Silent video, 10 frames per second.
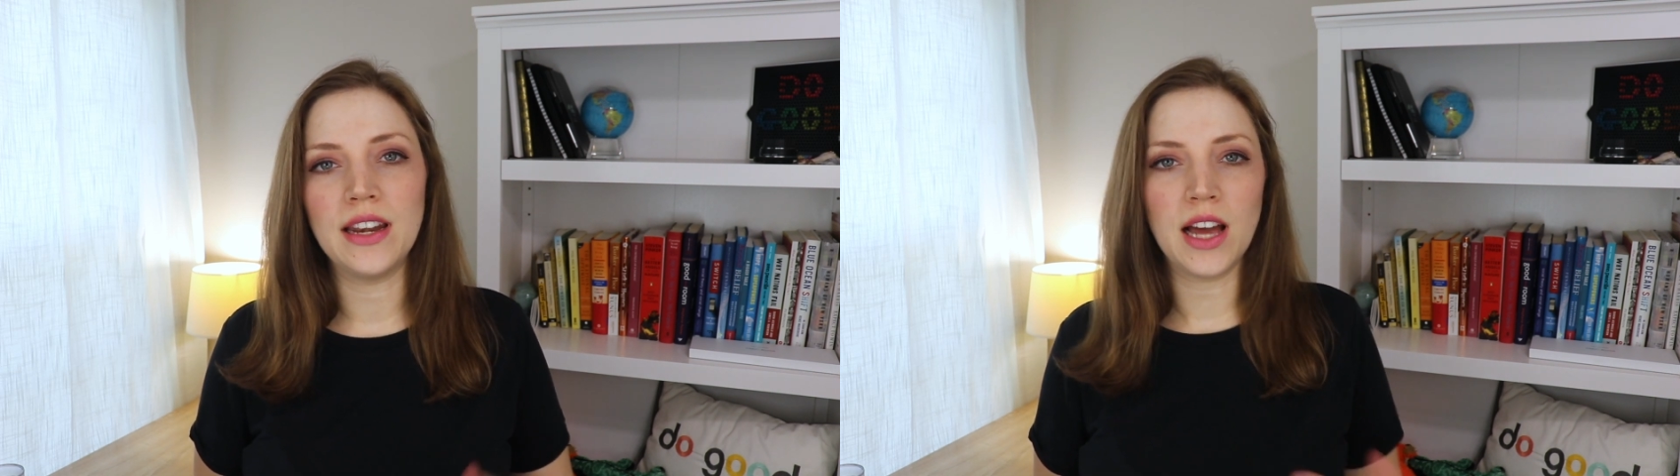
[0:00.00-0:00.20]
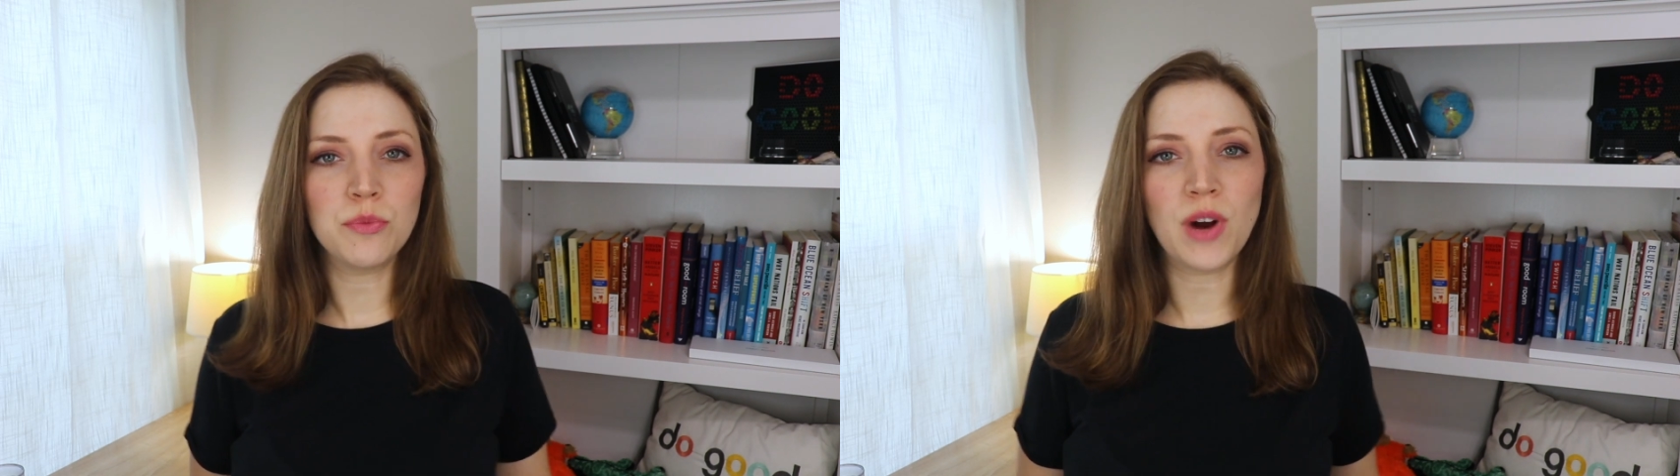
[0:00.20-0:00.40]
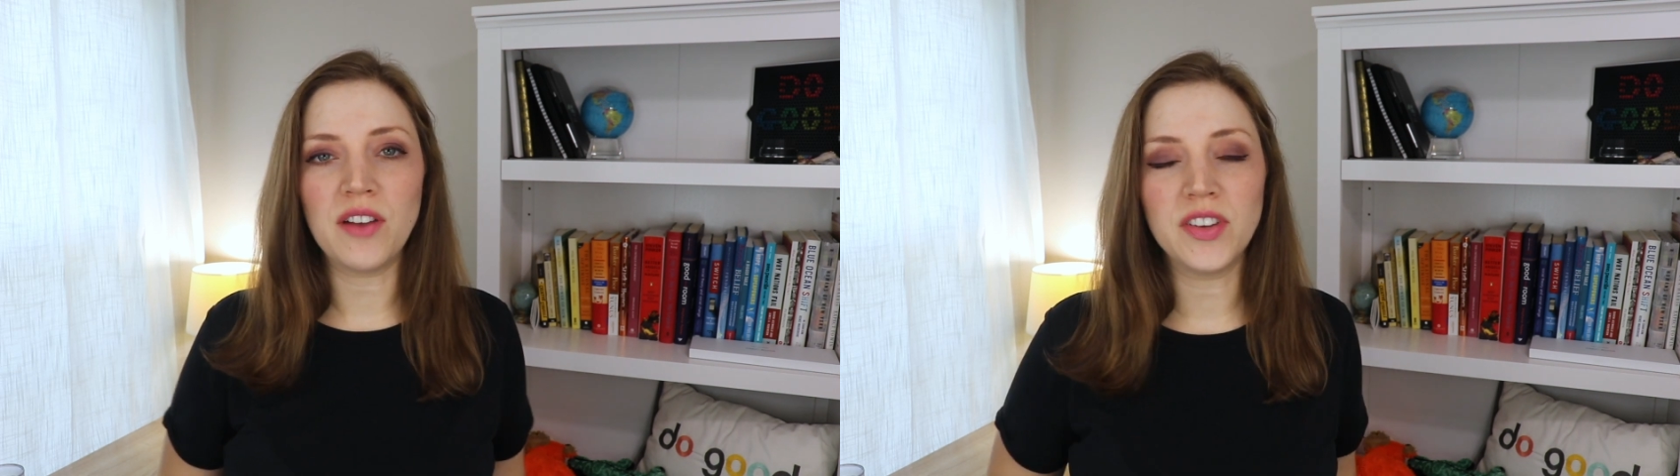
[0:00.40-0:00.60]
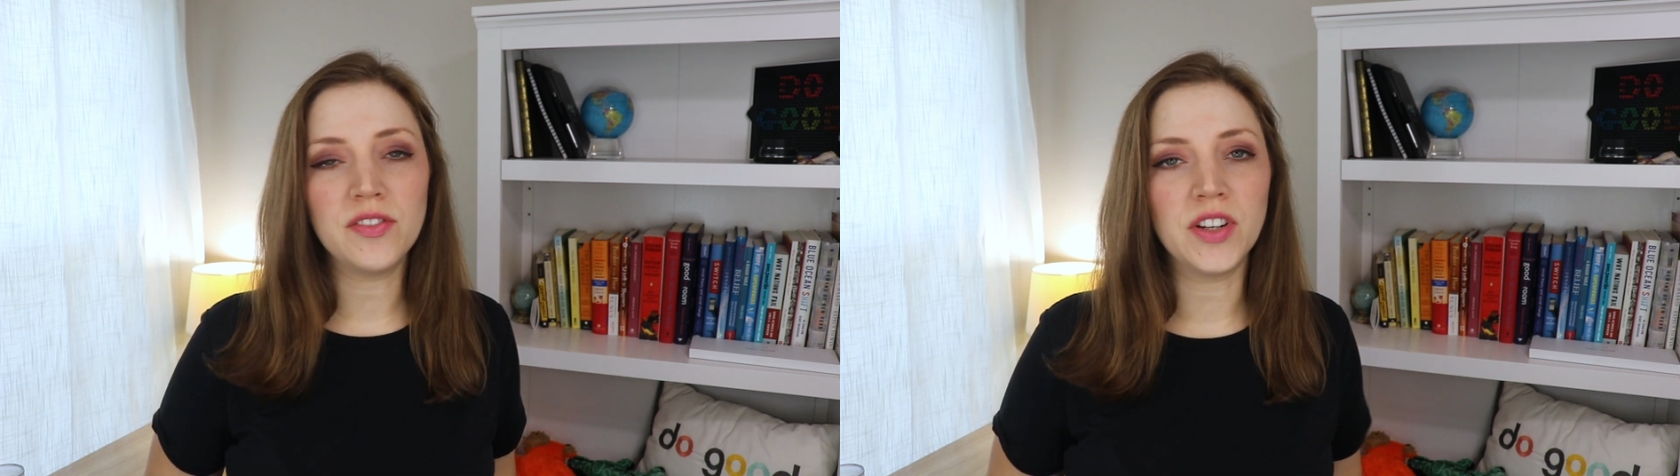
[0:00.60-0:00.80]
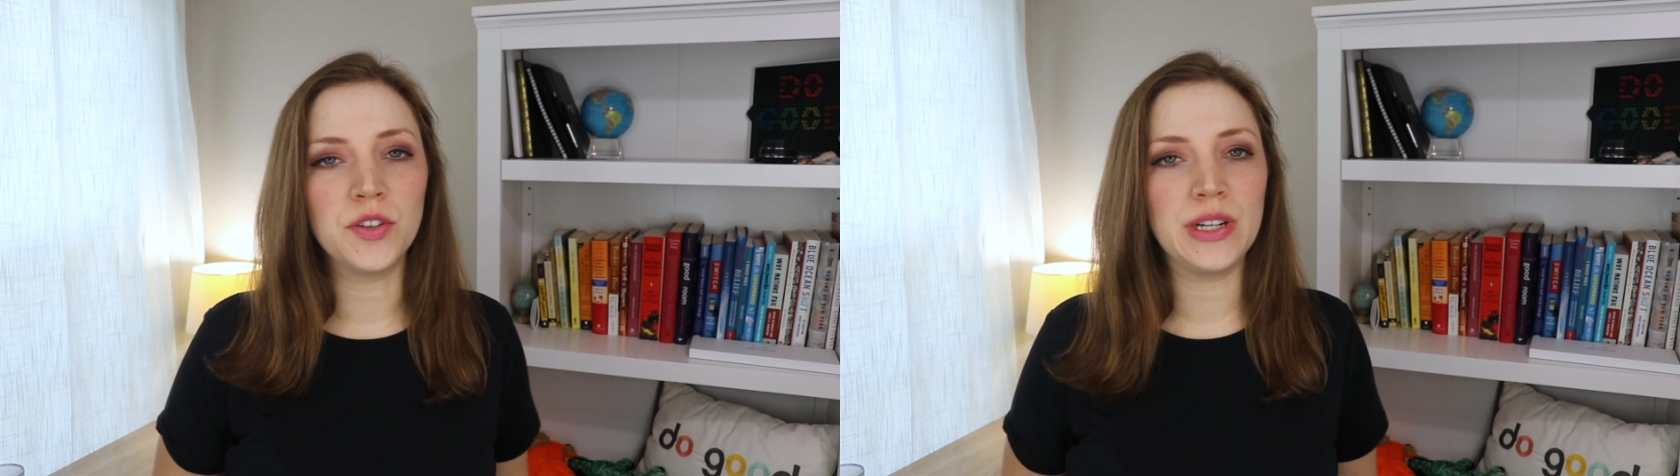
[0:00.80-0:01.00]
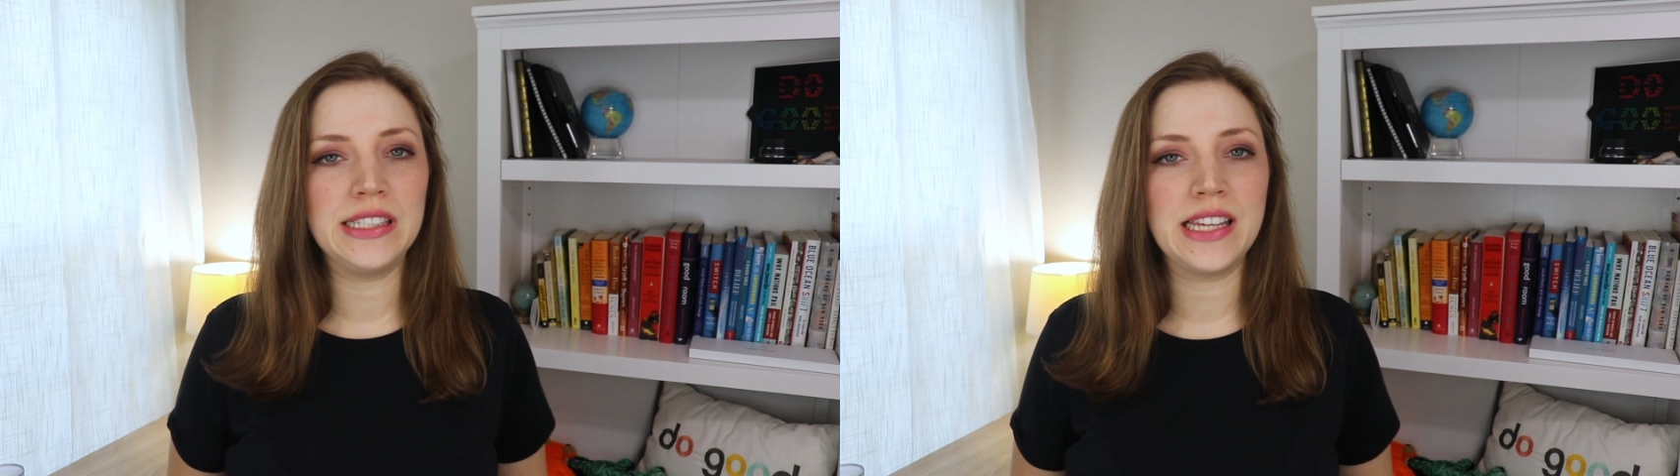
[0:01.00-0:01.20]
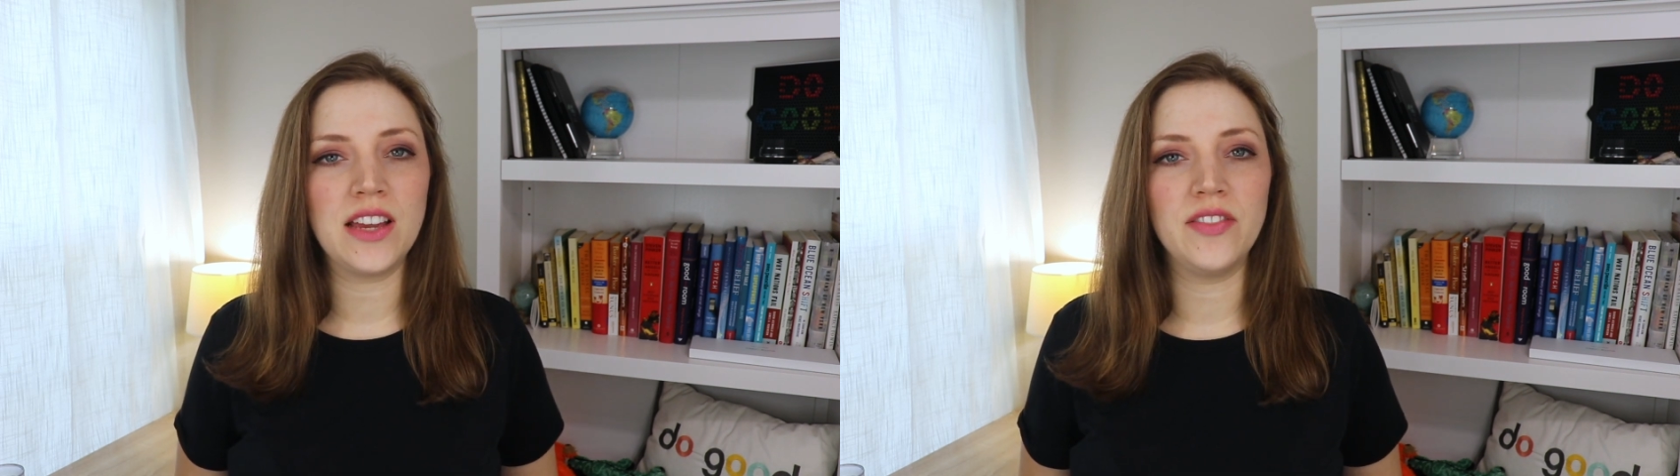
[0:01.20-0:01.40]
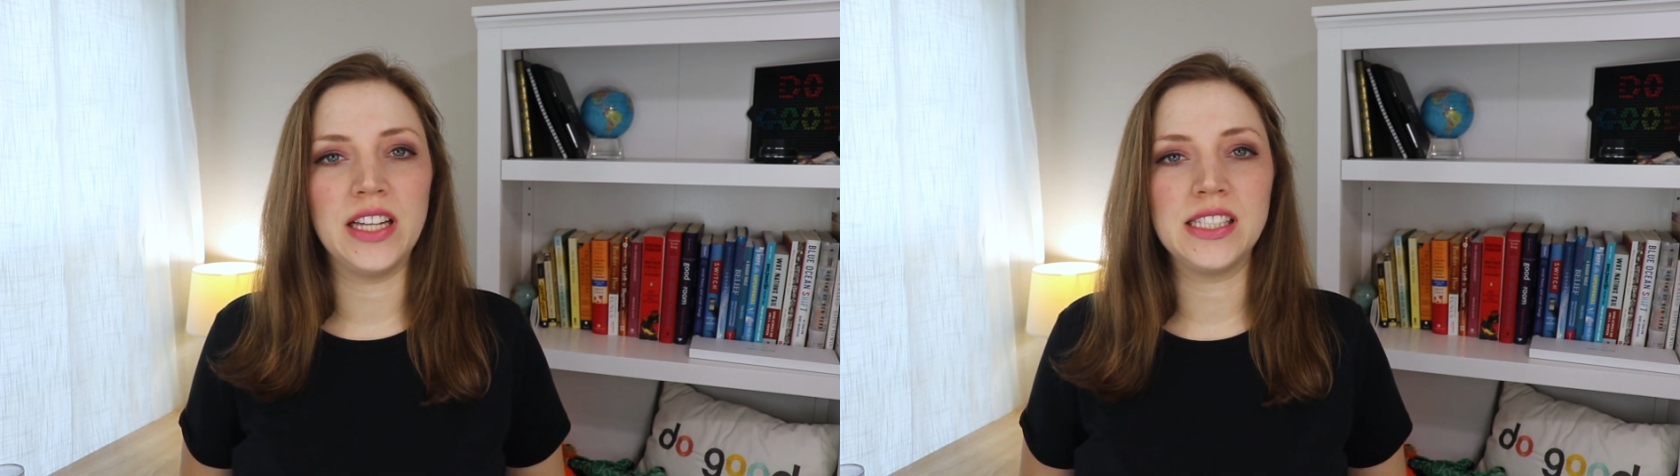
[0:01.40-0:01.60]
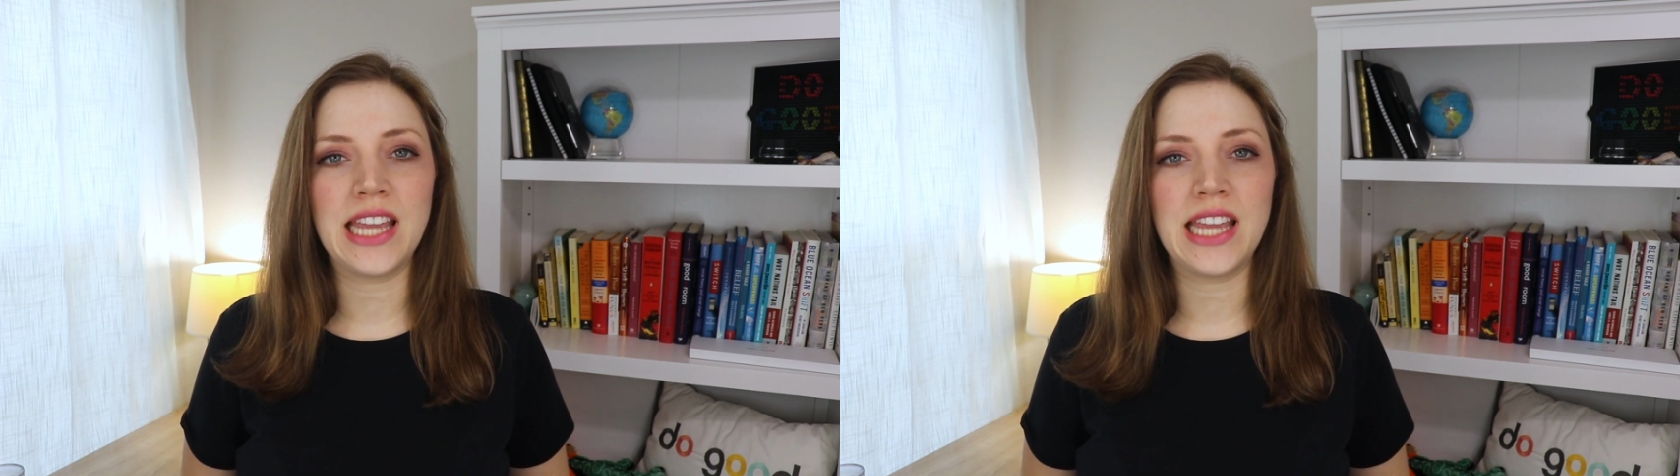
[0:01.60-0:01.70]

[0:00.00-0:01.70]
nonprofit fundraising event